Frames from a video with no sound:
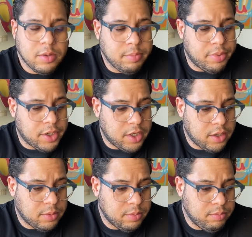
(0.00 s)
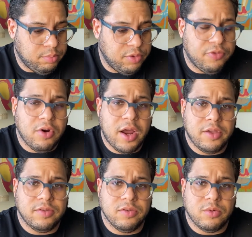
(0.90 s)
But before I
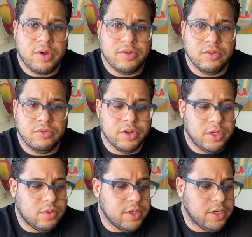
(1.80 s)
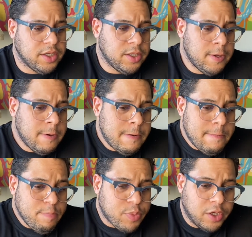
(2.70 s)
ask these questions really quickly,
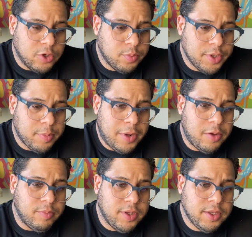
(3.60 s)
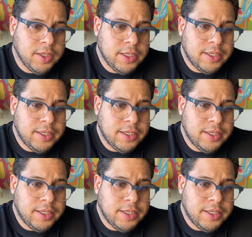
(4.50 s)
a little bit about me.